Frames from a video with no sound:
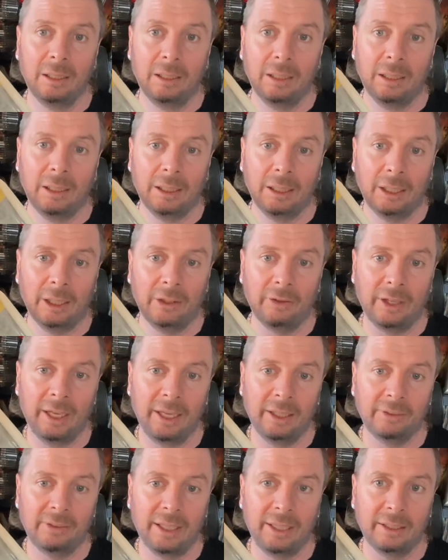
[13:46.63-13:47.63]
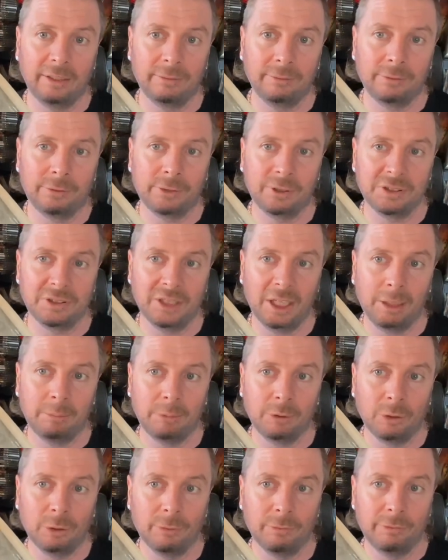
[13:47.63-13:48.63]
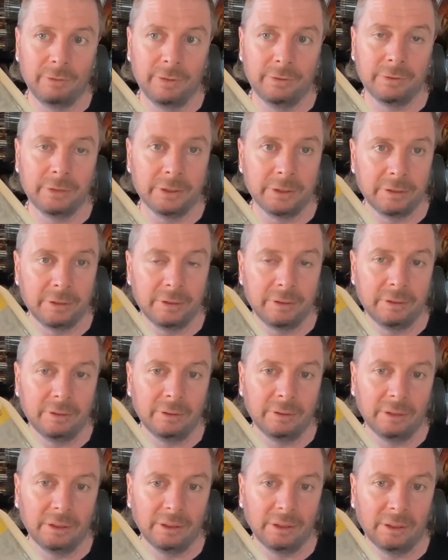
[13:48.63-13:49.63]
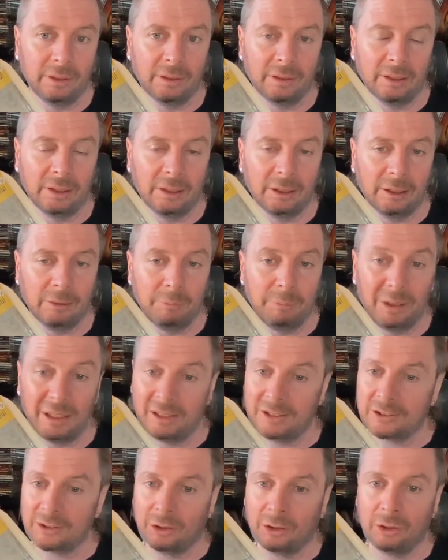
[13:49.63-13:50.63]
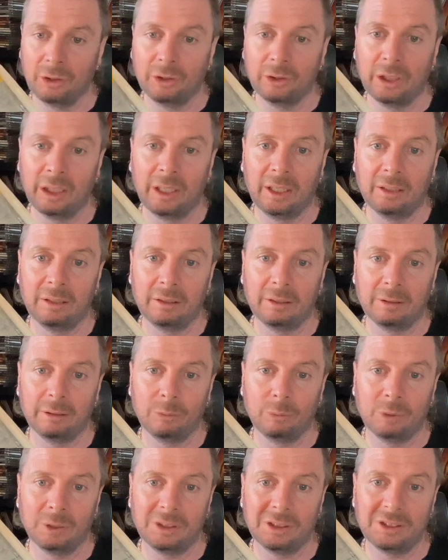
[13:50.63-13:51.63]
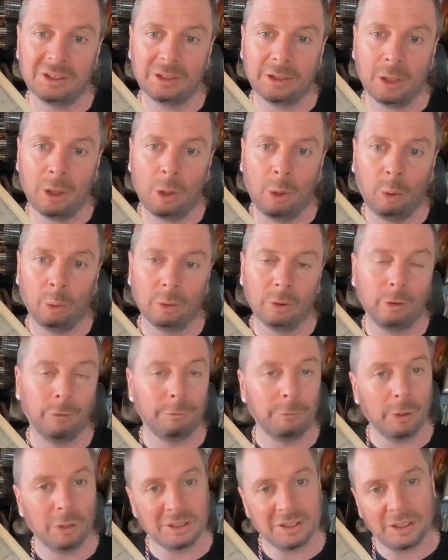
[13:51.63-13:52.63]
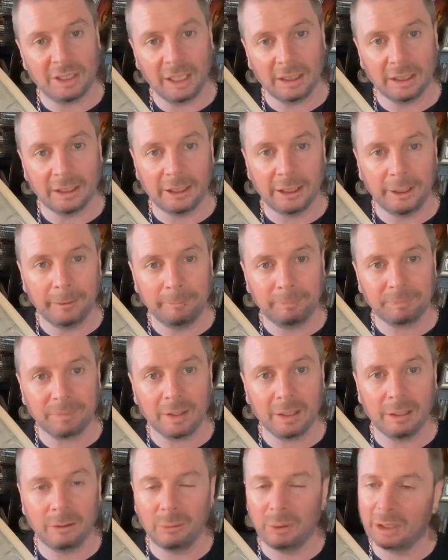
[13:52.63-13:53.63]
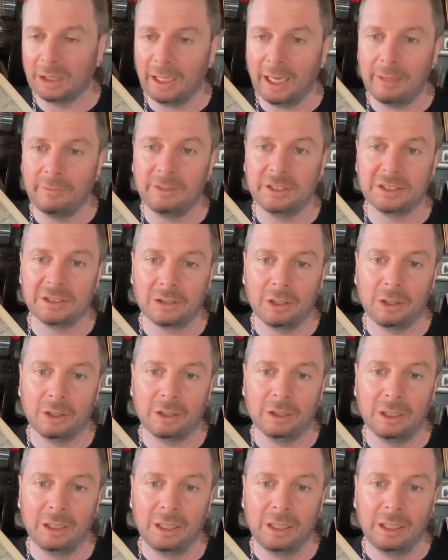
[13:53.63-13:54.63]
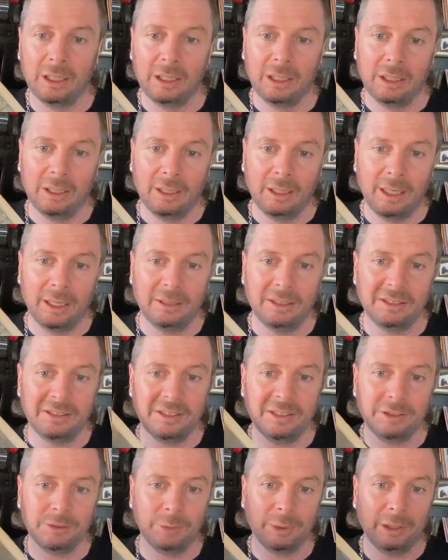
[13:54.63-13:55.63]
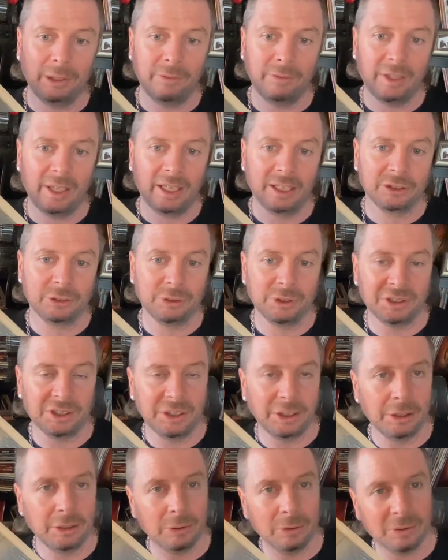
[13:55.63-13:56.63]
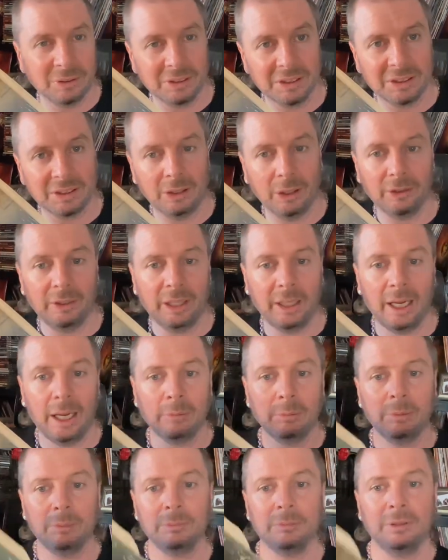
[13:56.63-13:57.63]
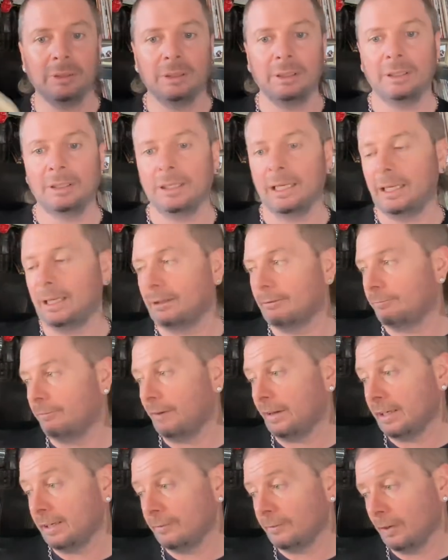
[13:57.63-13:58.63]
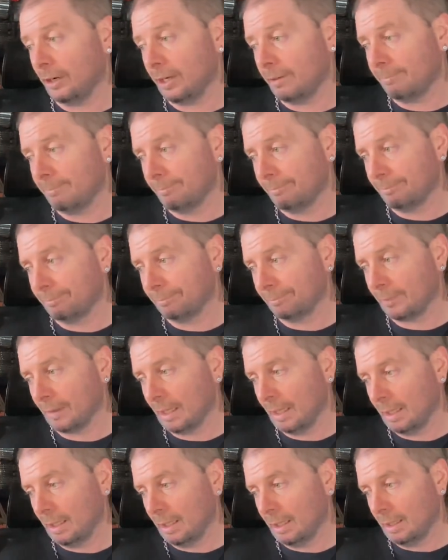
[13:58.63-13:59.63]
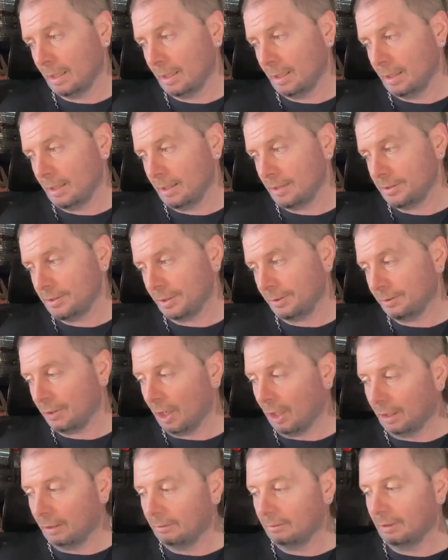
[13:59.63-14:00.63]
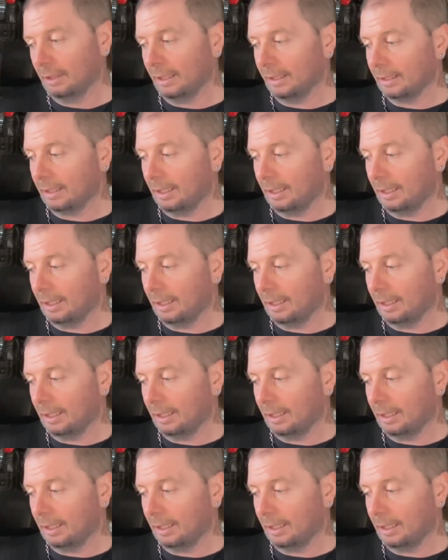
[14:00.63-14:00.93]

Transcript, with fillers: Uh, they had that first album called Vivid, and a uh, big song on that was Cult of Personality really heavy song. And this is one of the extra singles on that album, uh, Funny Vibe. So you've got like